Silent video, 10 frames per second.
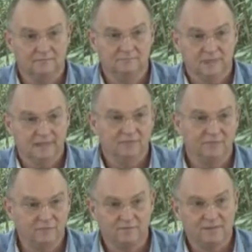head of
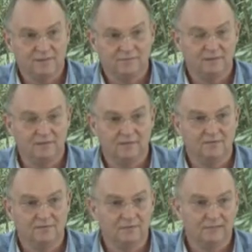the farm and, and
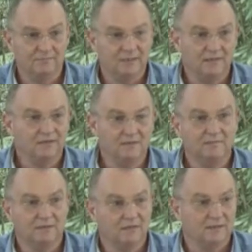several headmen and so on,
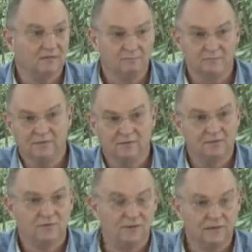but you had a, a,
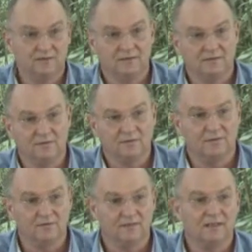teacher and you had this and
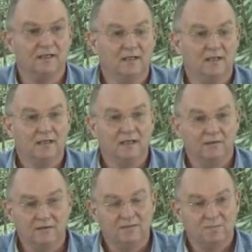this and that. And
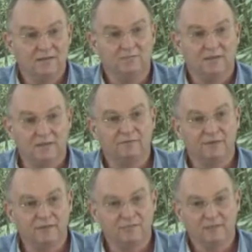all these people after
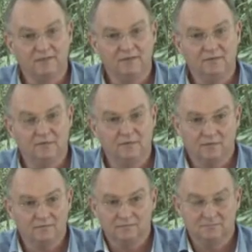independence in
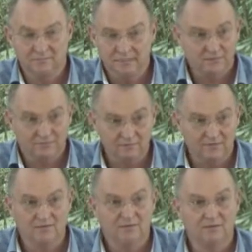many of
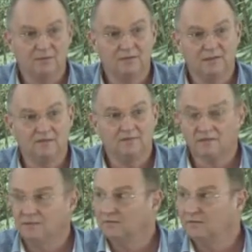these Central Asian country,
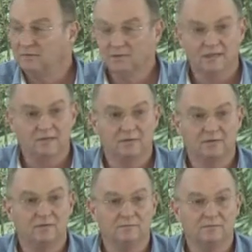countries became
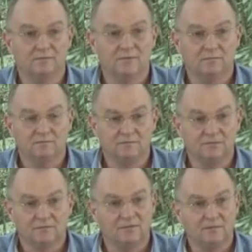actually small.
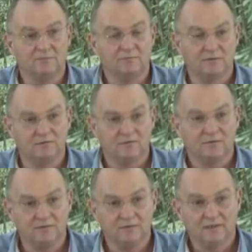These farms were
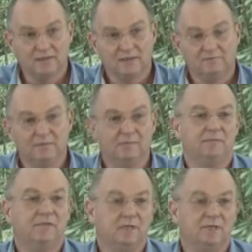dissolved and people
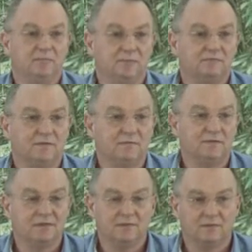became small
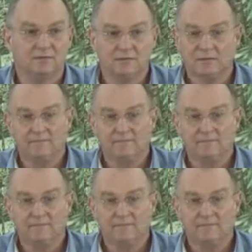farmers. And so